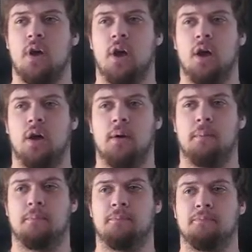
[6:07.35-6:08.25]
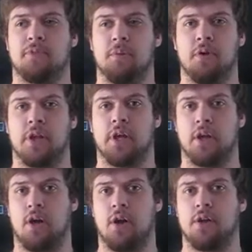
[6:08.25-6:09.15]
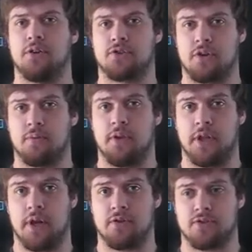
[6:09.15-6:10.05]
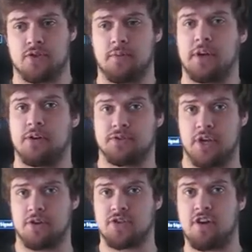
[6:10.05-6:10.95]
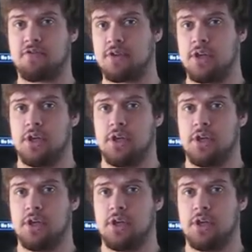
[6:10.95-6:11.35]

and putting it on their Screaming Eagles Airsoft